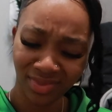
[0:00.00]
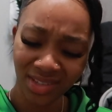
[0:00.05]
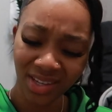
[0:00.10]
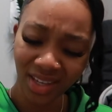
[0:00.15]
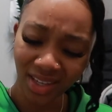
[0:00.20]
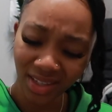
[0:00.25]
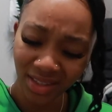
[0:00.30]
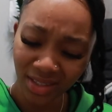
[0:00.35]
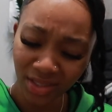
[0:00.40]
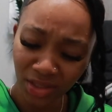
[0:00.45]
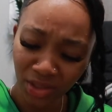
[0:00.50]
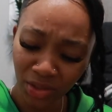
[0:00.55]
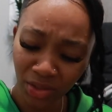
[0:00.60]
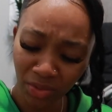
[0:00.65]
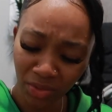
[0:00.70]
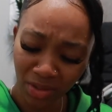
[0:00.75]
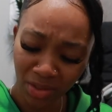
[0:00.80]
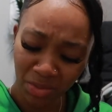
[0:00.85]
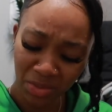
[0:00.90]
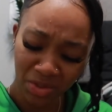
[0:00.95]
Dang, this shit
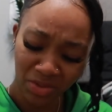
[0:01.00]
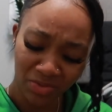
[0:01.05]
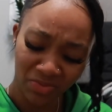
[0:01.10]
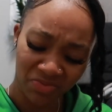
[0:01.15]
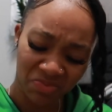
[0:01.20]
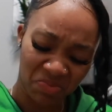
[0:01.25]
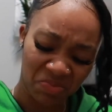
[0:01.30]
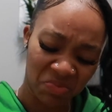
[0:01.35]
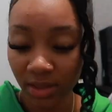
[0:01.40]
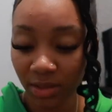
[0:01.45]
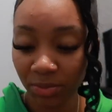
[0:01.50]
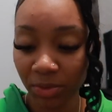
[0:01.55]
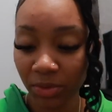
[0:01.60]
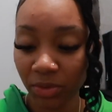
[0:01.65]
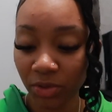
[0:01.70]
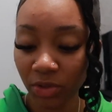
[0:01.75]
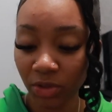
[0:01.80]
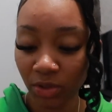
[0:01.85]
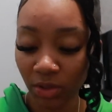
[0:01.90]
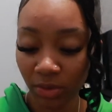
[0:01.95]
don't come on. It
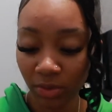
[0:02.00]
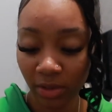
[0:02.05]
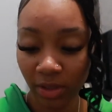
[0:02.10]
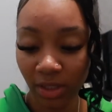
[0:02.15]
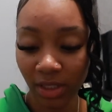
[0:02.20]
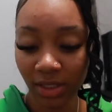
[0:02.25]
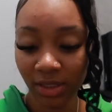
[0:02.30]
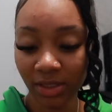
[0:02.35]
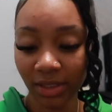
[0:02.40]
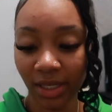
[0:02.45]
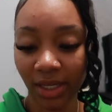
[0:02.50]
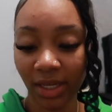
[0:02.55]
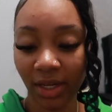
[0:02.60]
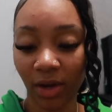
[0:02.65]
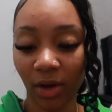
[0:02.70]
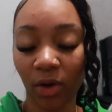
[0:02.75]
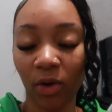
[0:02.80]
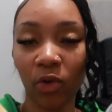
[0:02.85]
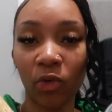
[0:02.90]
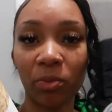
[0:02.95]
smells so good. It's
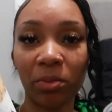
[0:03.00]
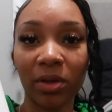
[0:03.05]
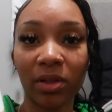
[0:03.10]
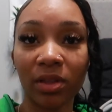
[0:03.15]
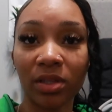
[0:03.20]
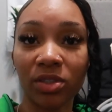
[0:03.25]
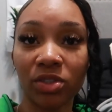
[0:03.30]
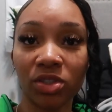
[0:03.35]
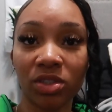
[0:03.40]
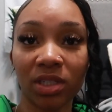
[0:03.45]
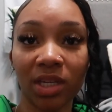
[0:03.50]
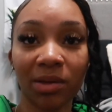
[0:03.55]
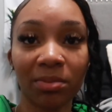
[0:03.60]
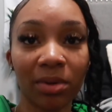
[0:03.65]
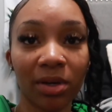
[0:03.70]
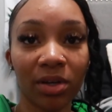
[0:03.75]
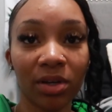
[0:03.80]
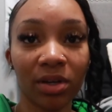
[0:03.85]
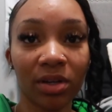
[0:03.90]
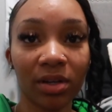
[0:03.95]
like oatmeal and shea
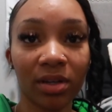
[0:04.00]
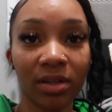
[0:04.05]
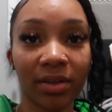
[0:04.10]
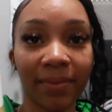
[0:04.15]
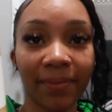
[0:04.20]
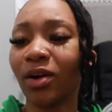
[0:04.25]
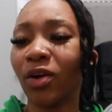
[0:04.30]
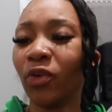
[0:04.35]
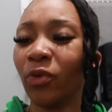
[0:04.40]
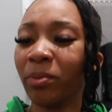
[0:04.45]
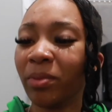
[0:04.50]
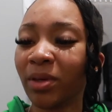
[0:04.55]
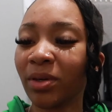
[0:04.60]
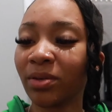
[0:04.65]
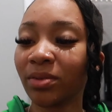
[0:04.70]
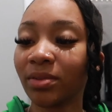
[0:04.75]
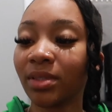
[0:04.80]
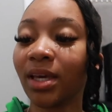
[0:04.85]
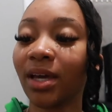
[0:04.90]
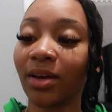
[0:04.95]
butter.
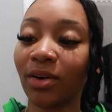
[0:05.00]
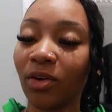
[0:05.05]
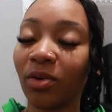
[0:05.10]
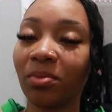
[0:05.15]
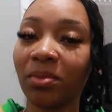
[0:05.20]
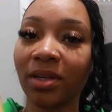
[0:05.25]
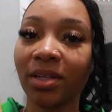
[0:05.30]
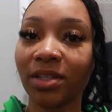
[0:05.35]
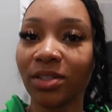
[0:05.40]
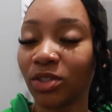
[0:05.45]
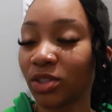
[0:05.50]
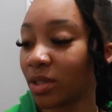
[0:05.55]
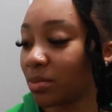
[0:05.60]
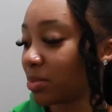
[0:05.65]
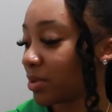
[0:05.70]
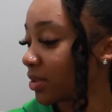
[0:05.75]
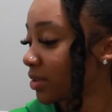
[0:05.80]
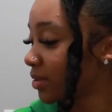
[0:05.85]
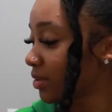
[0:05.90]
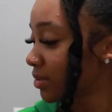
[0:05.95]
Oatmeal. Yeah, oatmeal and shea
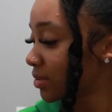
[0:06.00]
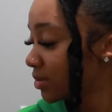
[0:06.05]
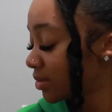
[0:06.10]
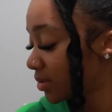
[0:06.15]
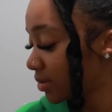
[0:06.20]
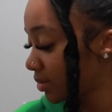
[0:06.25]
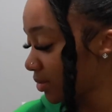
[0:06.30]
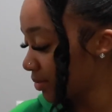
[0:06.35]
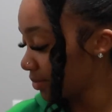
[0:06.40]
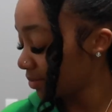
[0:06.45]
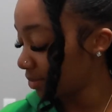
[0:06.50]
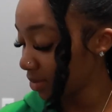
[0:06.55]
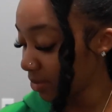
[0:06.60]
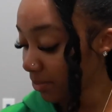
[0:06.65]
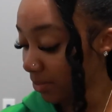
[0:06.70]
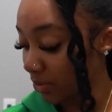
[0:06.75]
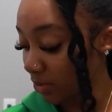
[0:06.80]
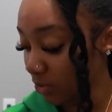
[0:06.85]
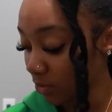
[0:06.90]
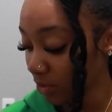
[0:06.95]
butter. It's
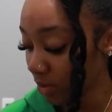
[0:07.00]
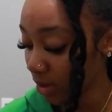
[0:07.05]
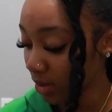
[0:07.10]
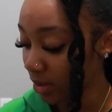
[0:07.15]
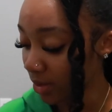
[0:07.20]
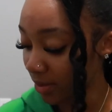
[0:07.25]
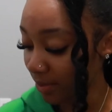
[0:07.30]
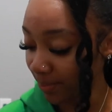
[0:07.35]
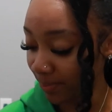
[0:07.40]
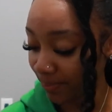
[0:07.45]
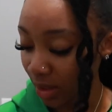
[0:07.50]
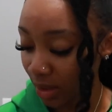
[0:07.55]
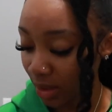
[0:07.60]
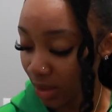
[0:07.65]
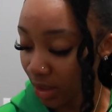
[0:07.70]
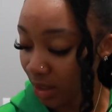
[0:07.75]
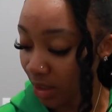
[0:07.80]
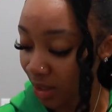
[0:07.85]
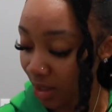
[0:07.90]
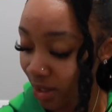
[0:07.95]
smells really good.
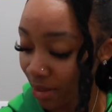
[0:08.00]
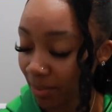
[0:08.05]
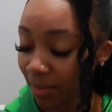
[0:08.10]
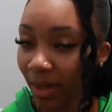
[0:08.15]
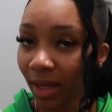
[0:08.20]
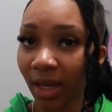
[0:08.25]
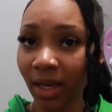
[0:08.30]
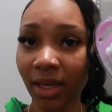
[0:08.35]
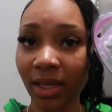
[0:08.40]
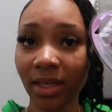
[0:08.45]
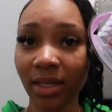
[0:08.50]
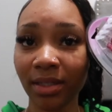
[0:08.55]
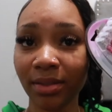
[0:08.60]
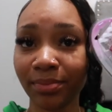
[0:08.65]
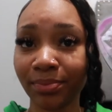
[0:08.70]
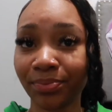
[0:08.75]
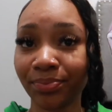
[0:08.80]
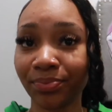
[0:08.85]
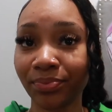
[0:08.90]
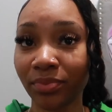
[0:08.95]
And I got
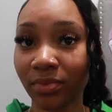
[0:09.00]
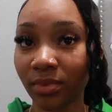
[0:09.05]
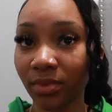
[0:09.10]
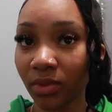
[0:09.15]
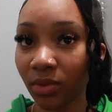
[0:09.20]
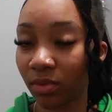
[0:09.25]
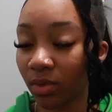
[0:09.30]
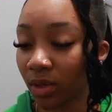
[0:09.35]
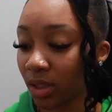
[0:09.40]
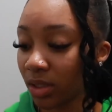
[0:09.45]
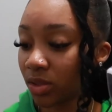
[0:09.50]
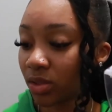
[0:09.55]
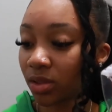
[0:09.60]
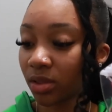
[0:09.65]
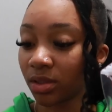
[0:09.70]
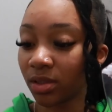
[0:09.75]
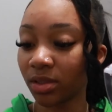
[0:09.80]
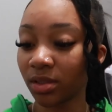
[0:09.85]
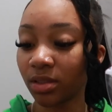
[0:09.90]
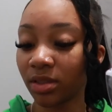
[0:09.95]
my
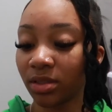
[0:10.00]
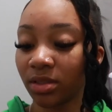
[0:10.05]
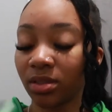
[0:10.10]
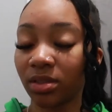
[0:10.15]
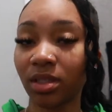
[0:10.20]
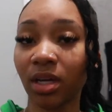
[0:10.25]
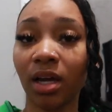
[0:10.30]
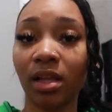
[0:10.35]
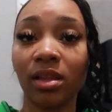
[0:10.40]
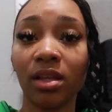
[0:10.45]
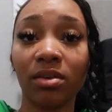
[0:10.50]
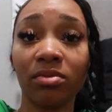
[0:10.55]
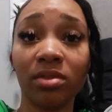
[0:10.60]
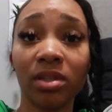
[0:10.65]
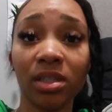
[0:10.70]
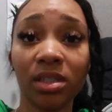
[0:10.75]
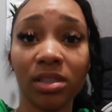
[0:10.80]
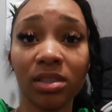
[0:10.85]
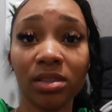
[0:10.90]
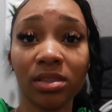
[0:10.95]
razors. I love
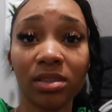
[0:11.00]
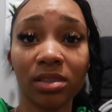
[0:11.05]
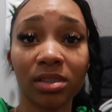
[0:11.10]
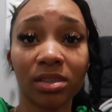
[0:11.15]
these.